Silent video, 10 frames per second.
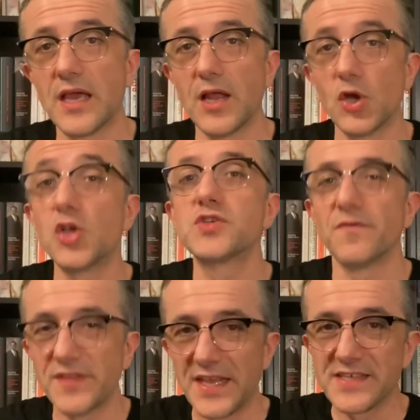lots of
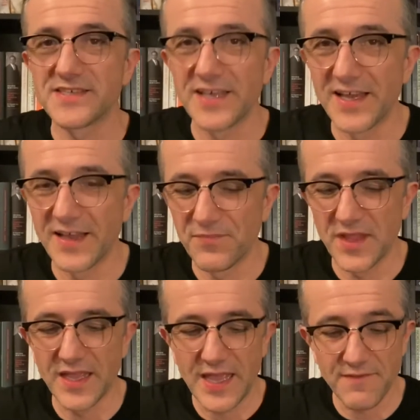things
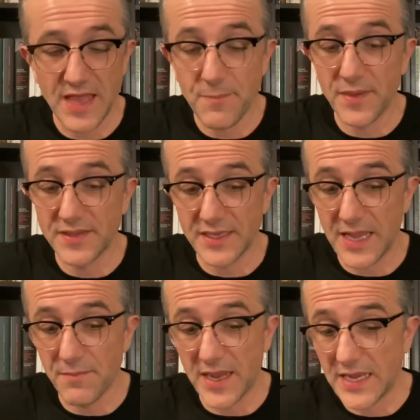have happened, and
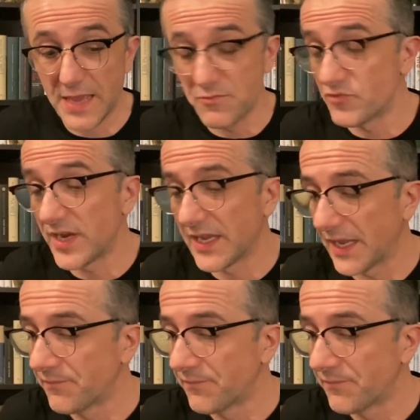I'm really